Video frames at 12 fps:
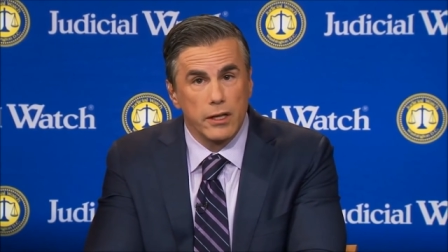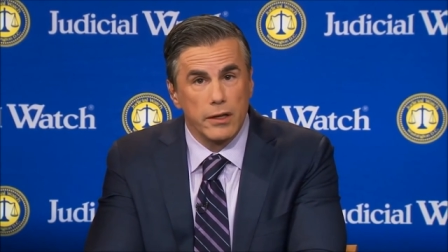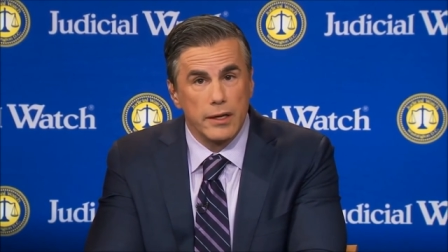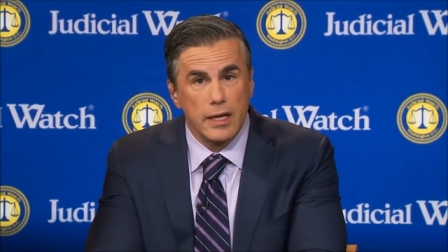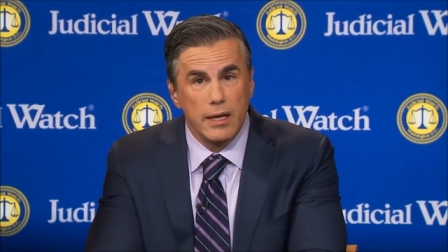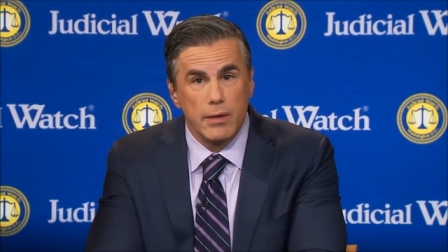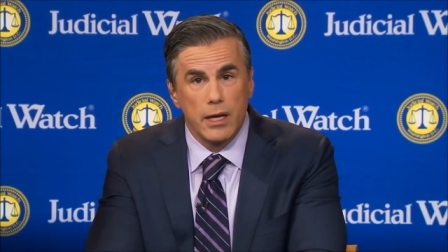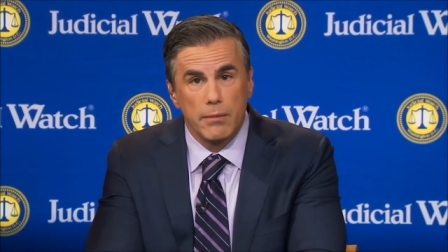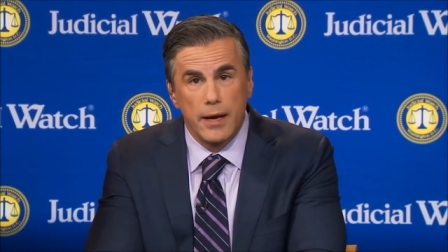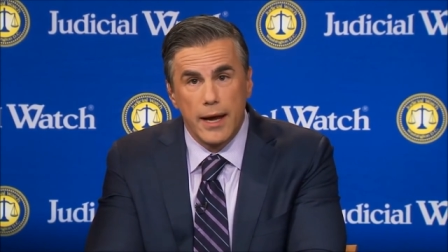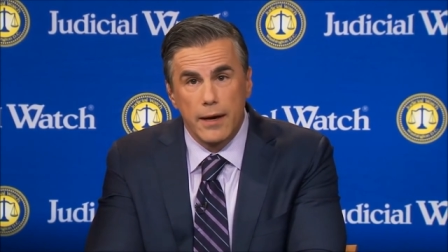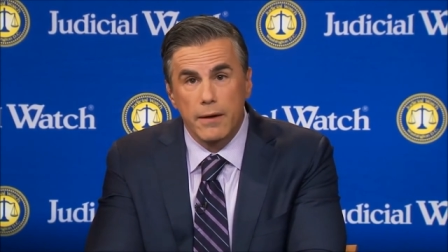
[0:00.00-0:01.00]
Clinton email
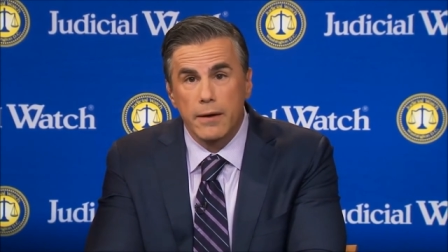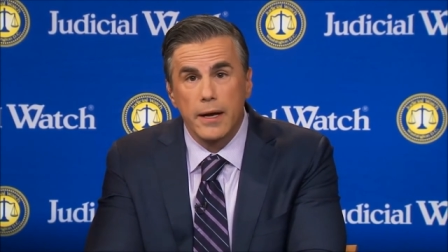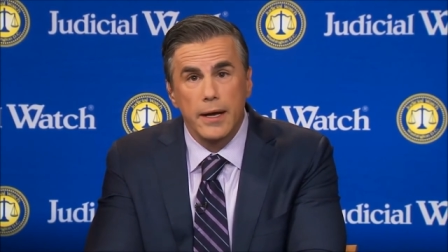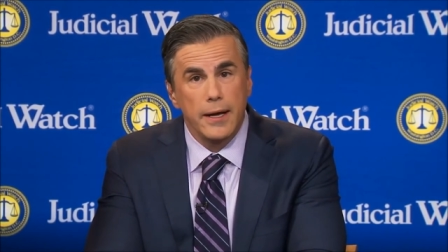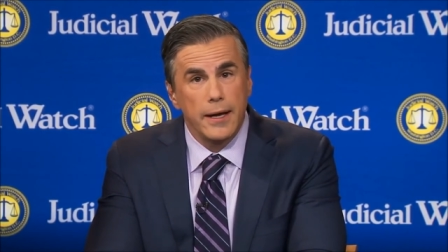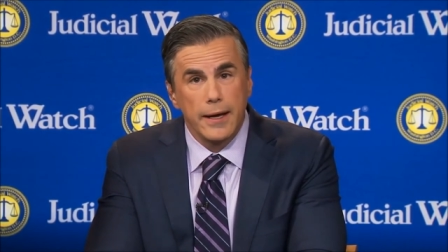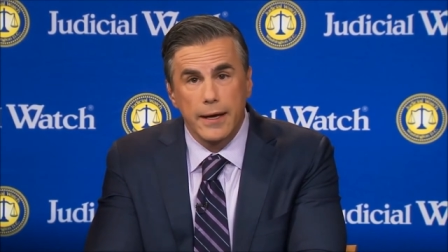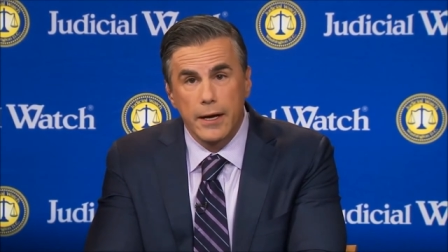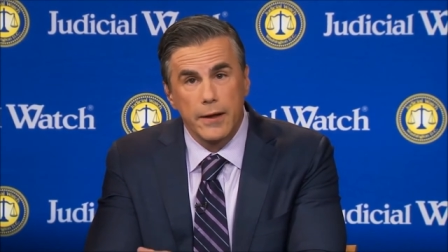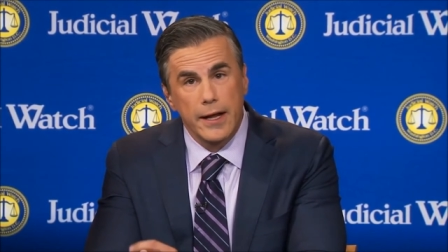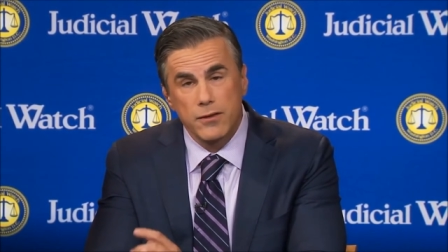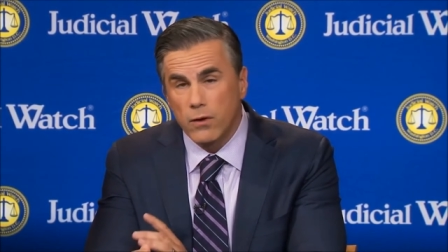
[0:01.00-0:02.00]
matter, you
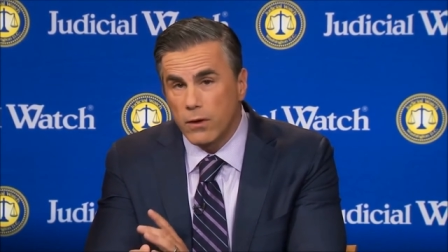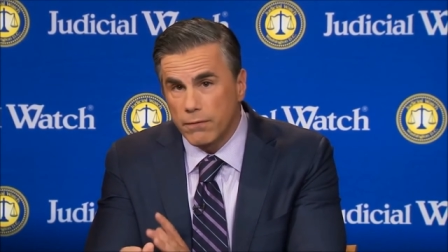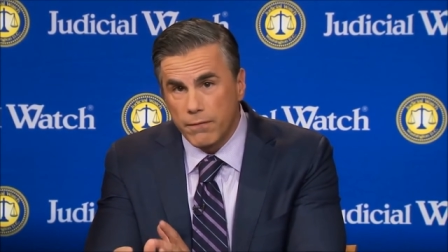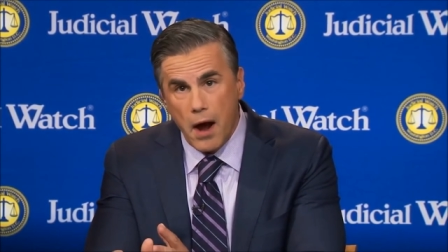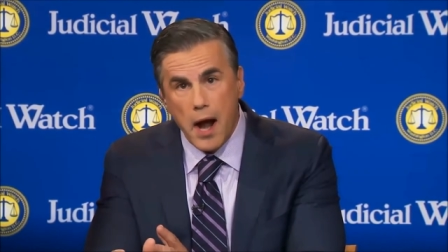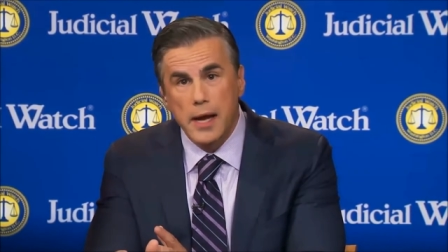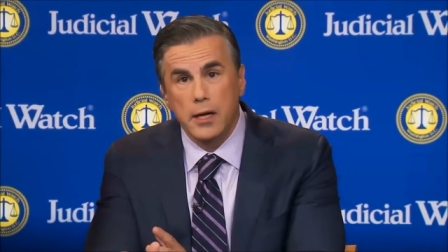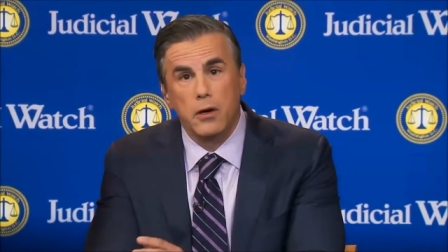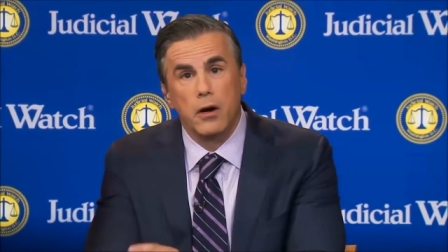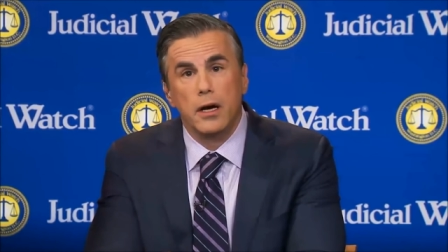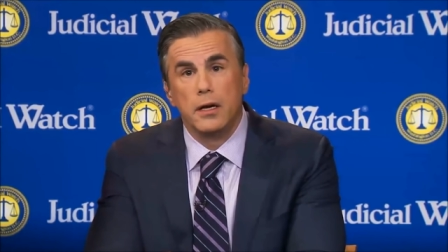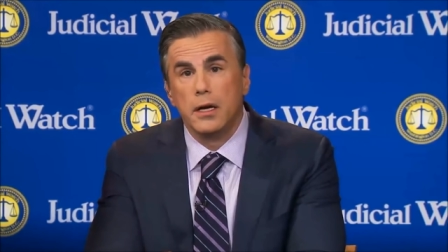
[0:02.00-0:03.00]
know, that's all fine and
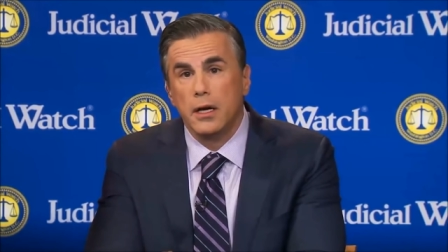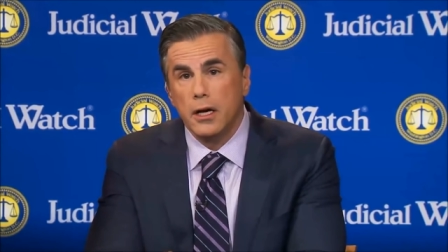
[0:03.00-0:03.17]
good.